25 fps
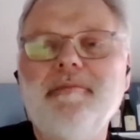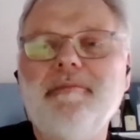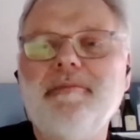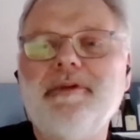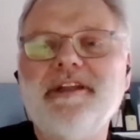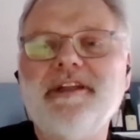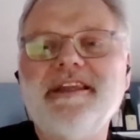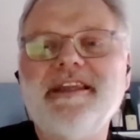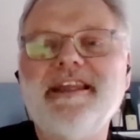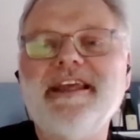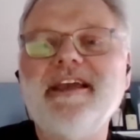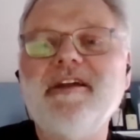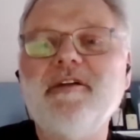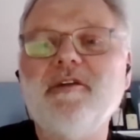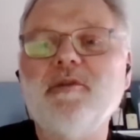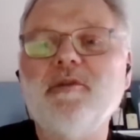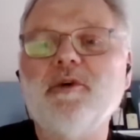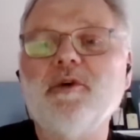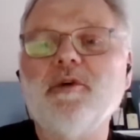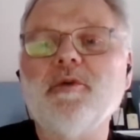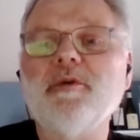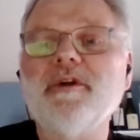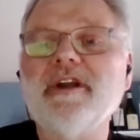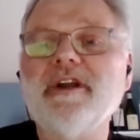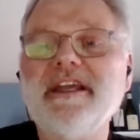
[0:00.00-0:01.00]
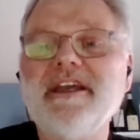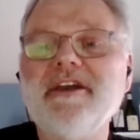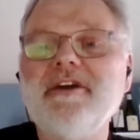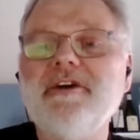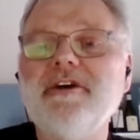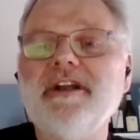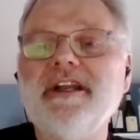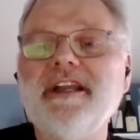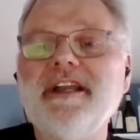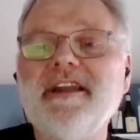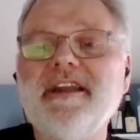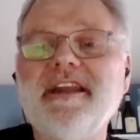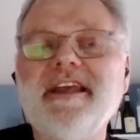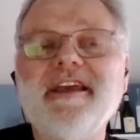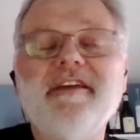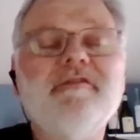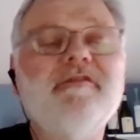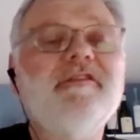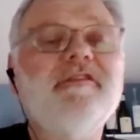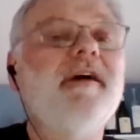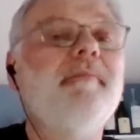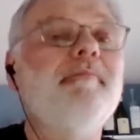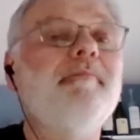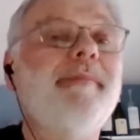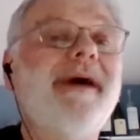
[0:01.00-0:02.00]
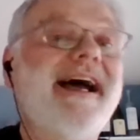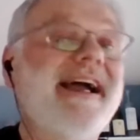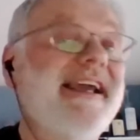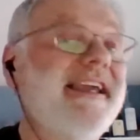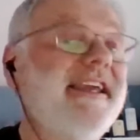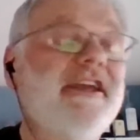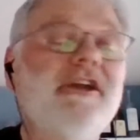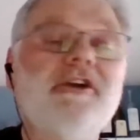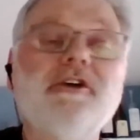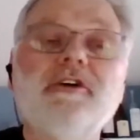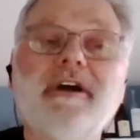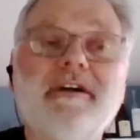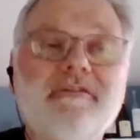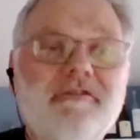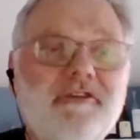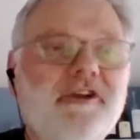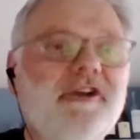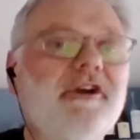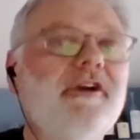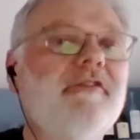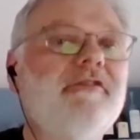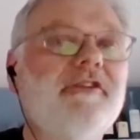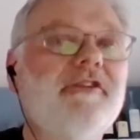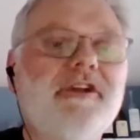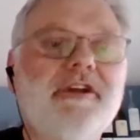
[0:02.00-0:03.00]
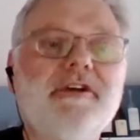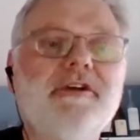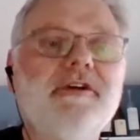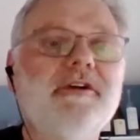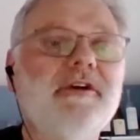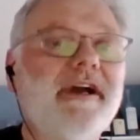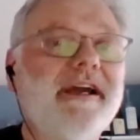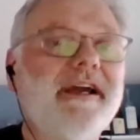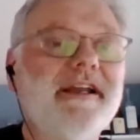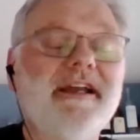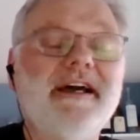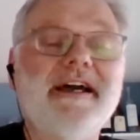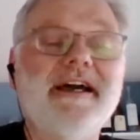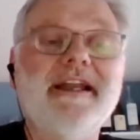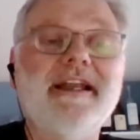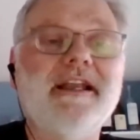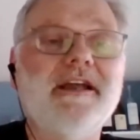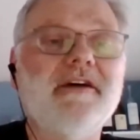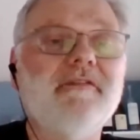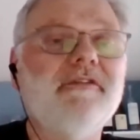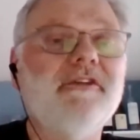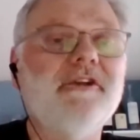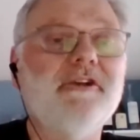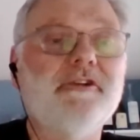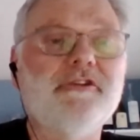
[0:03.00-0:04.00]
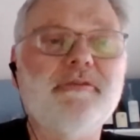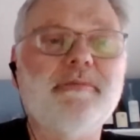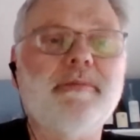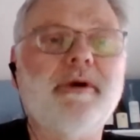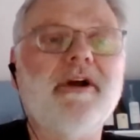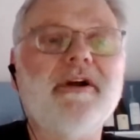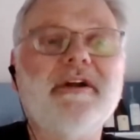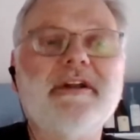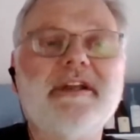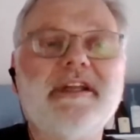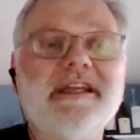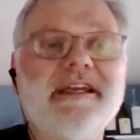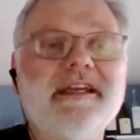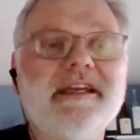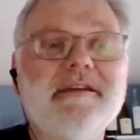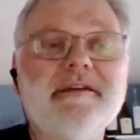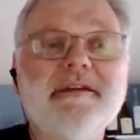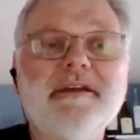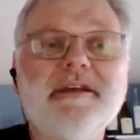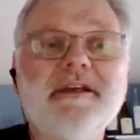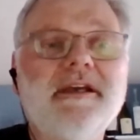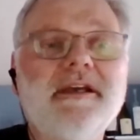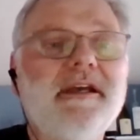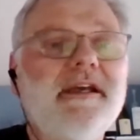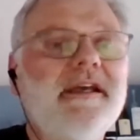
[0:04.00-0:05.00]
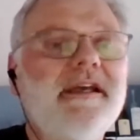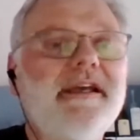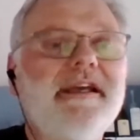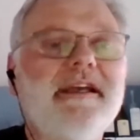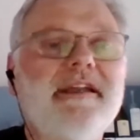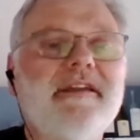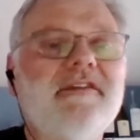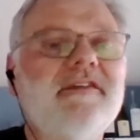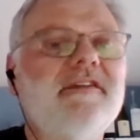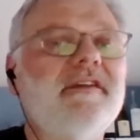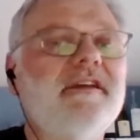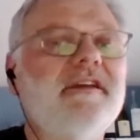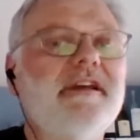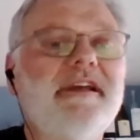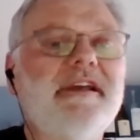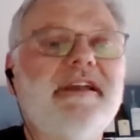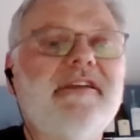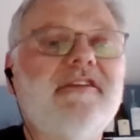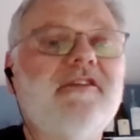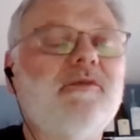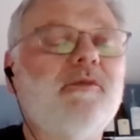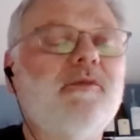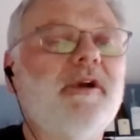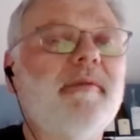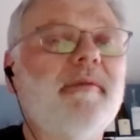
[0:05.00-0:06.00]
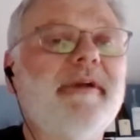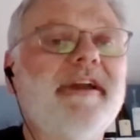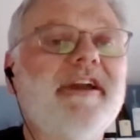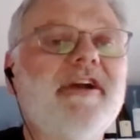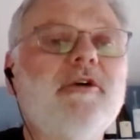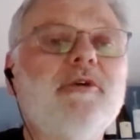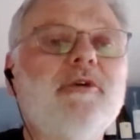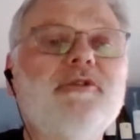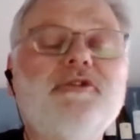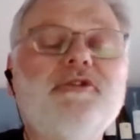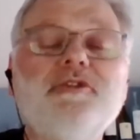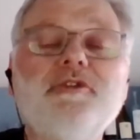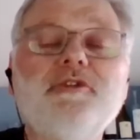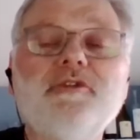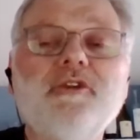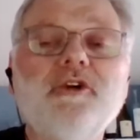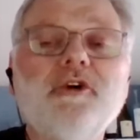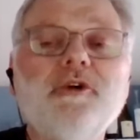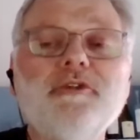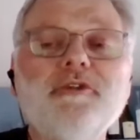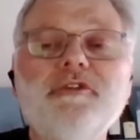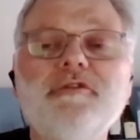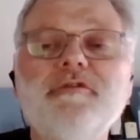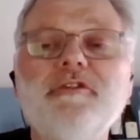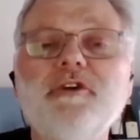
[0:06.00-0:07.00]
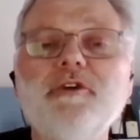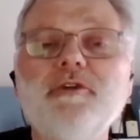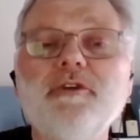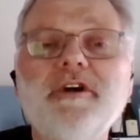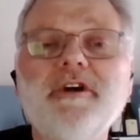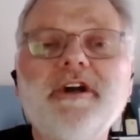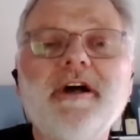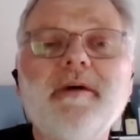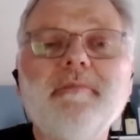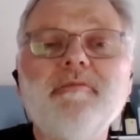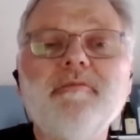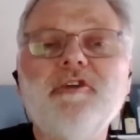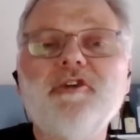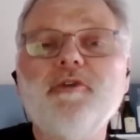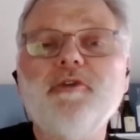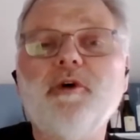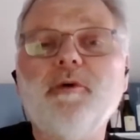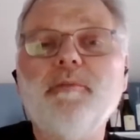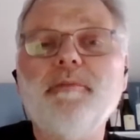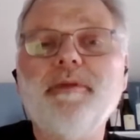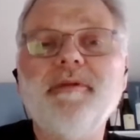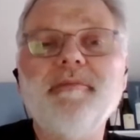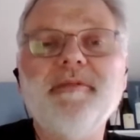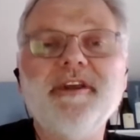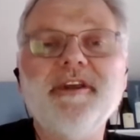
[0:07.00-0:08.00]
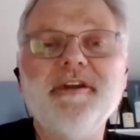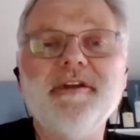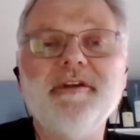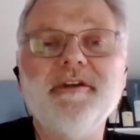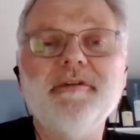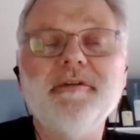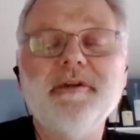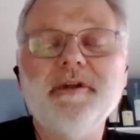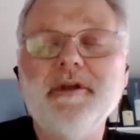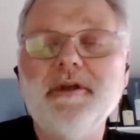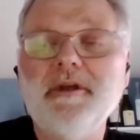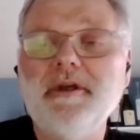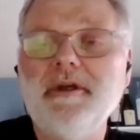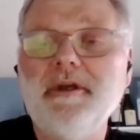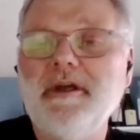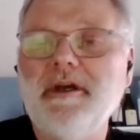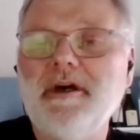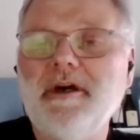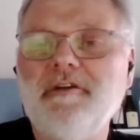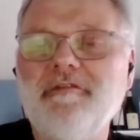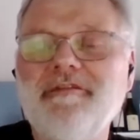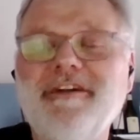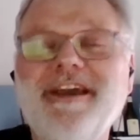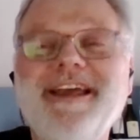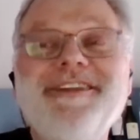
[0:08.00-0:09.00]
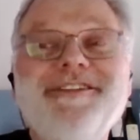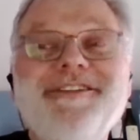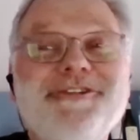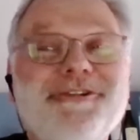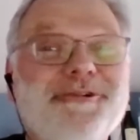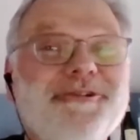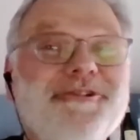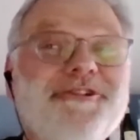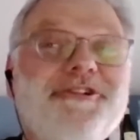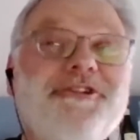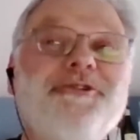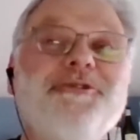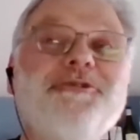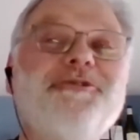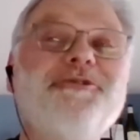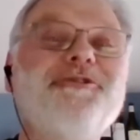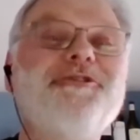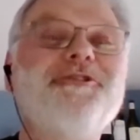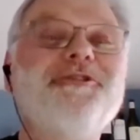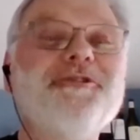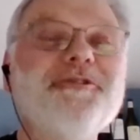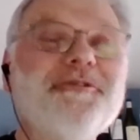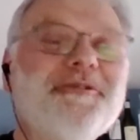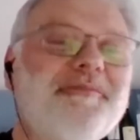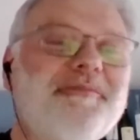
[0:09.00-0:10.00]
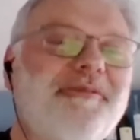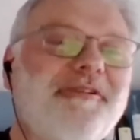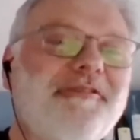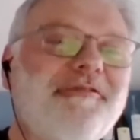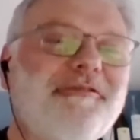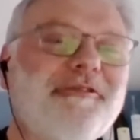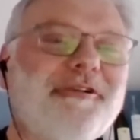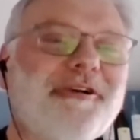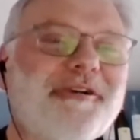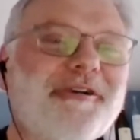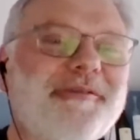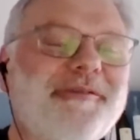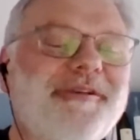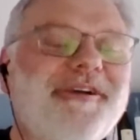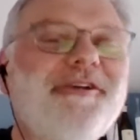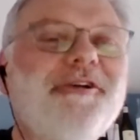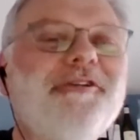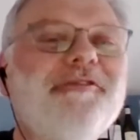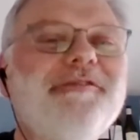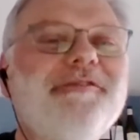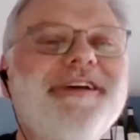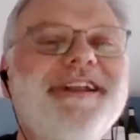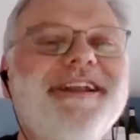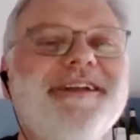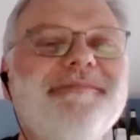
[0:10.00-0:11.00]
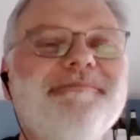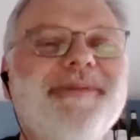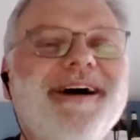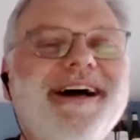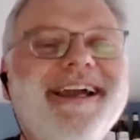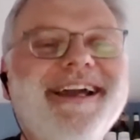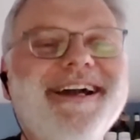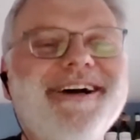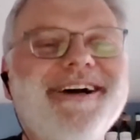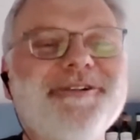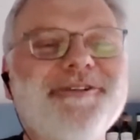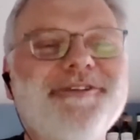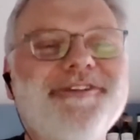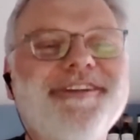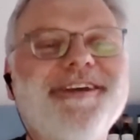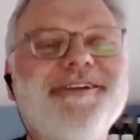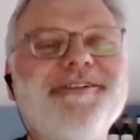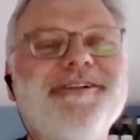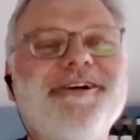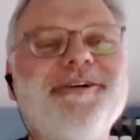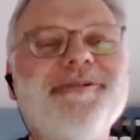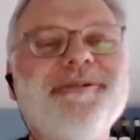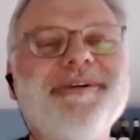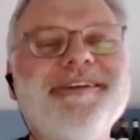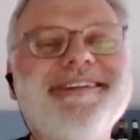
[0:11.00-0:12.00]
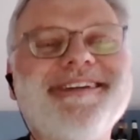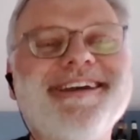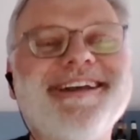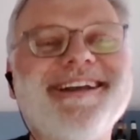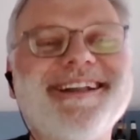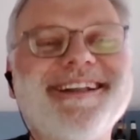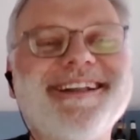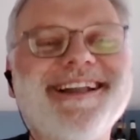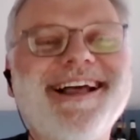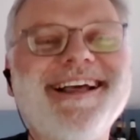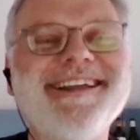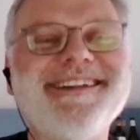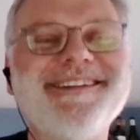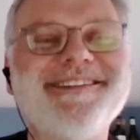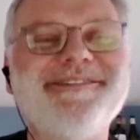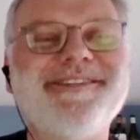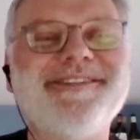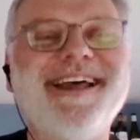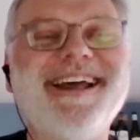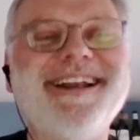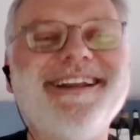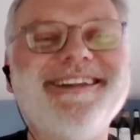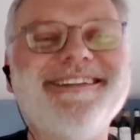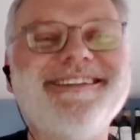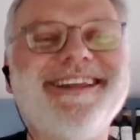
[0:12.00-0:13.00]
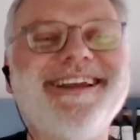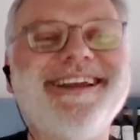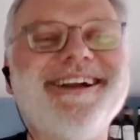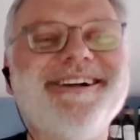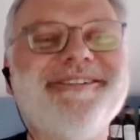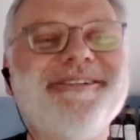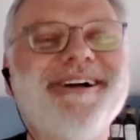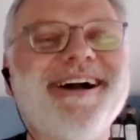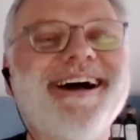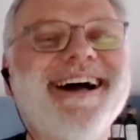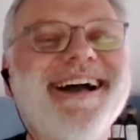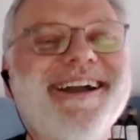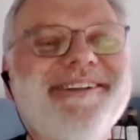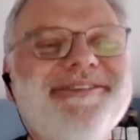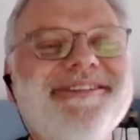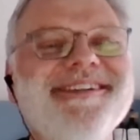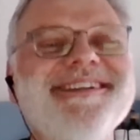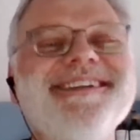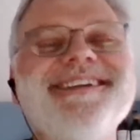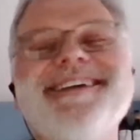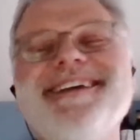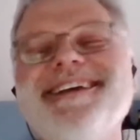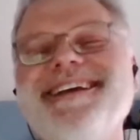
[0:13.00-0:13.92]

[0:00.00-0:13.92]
but they were really good and they've come back year after year after year. I, I love their sparkling. It's uh, it's one of my go-to. Those of you who come to Opimian events or used to before COVID at my house, they'd always get a glass of that as they arrived.